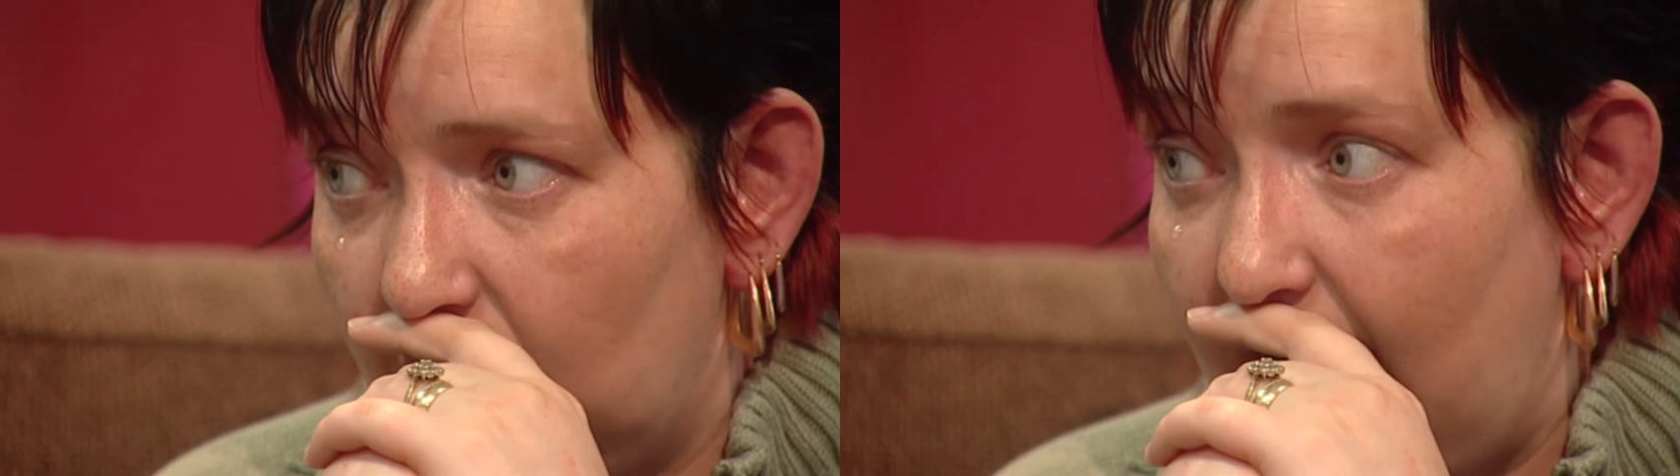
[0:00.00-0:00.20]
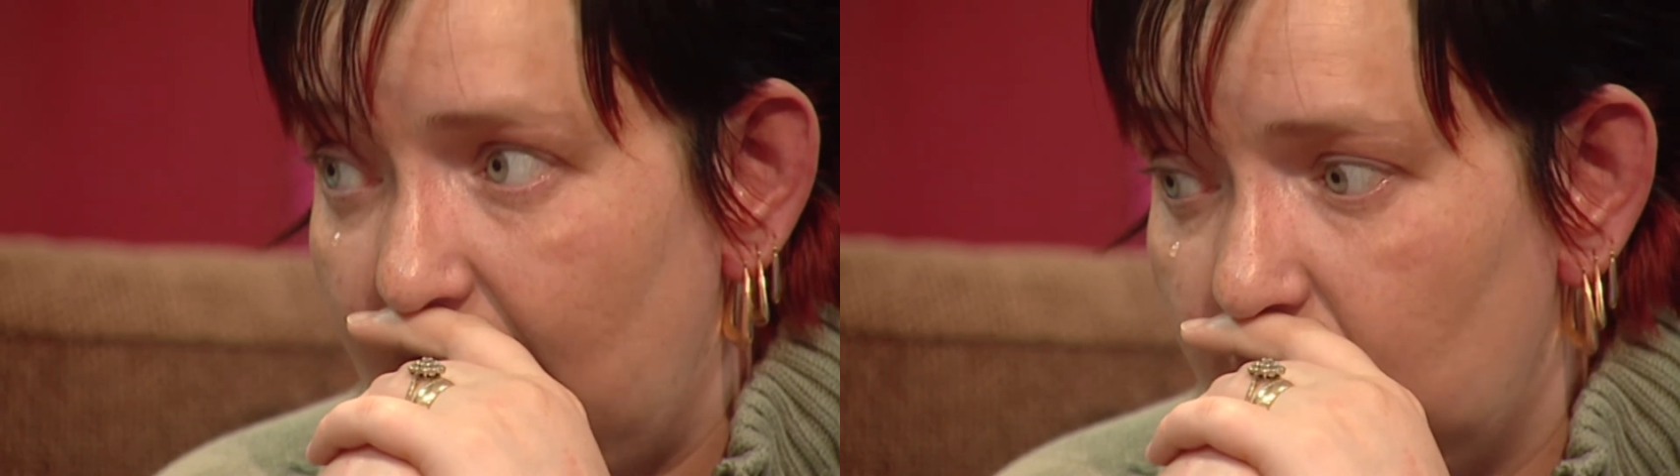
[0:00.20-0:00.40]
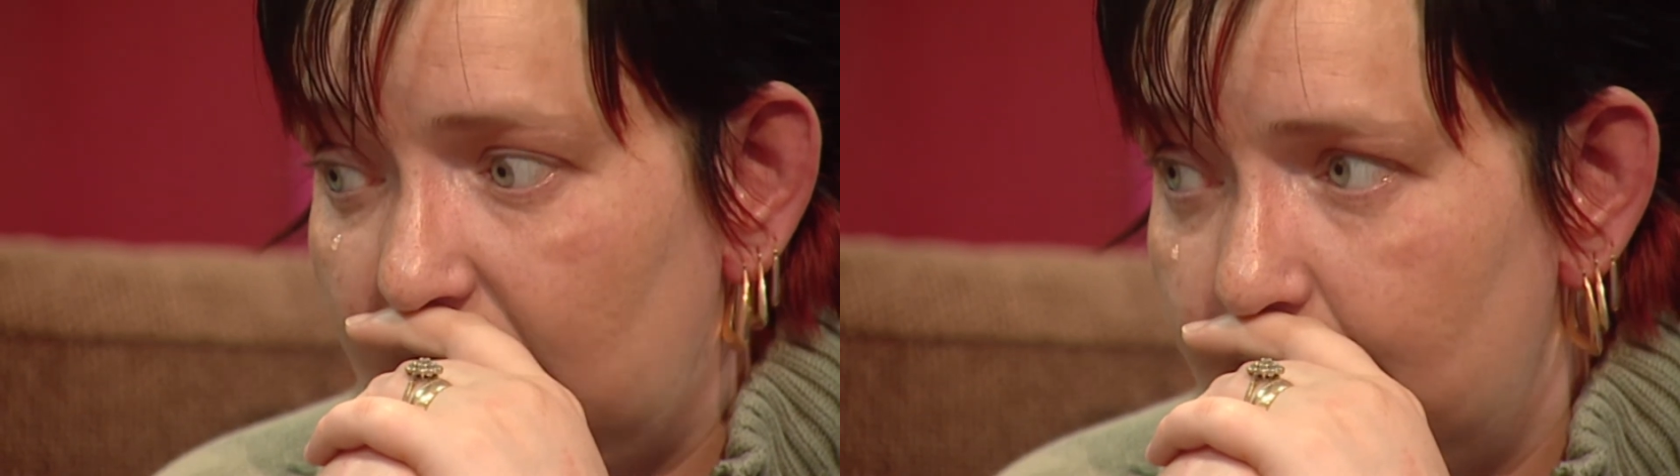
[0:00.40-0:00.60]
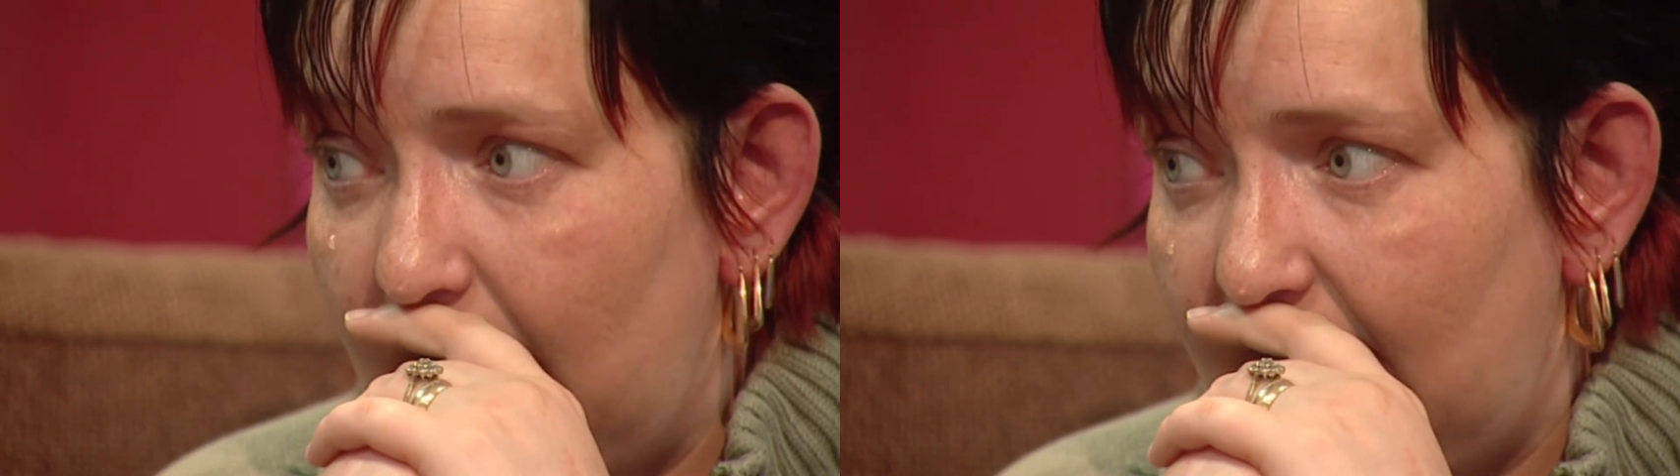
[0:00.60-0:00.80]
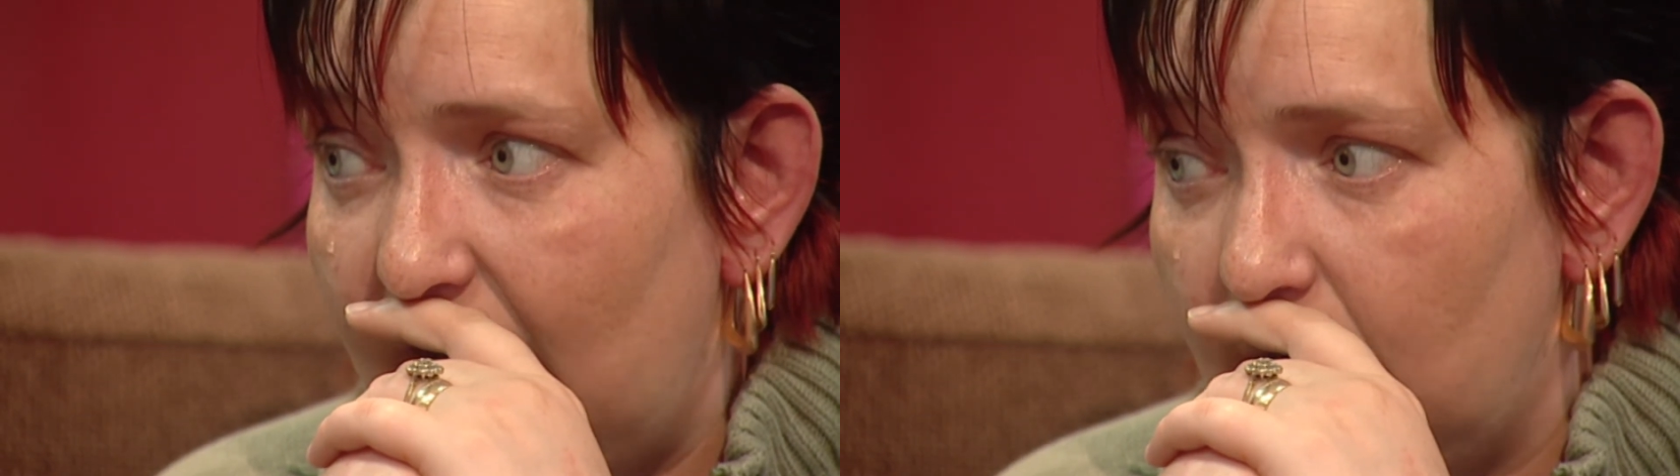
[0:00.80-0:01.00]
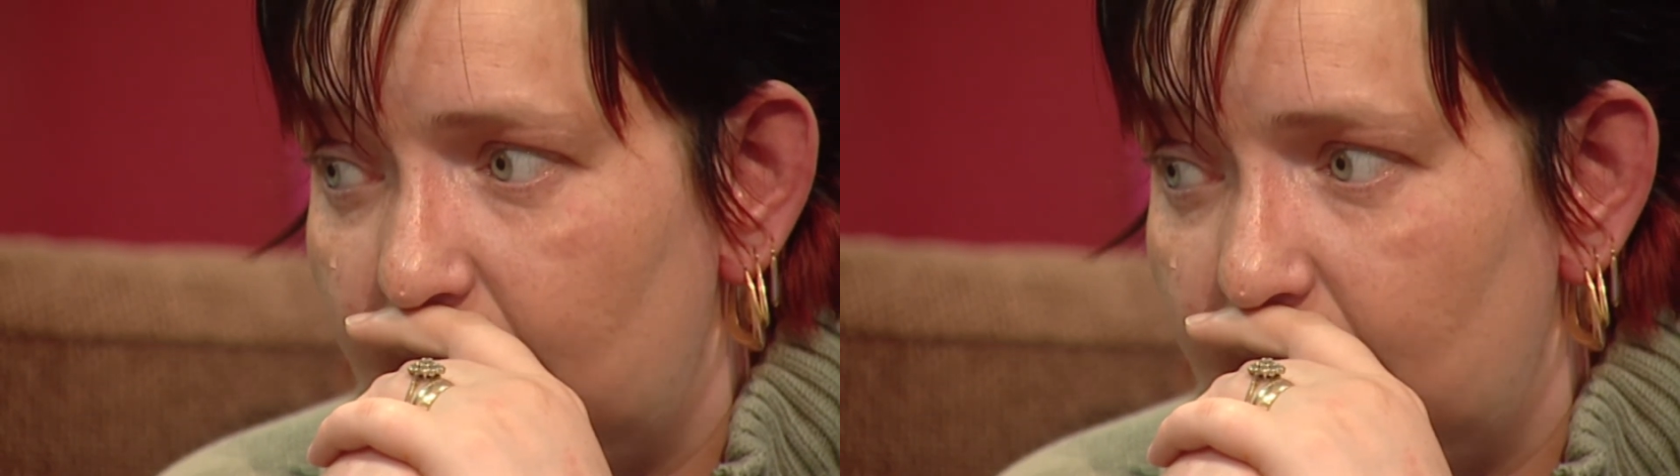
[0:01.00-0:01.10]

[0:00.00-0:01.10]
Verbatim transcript: like looking back now,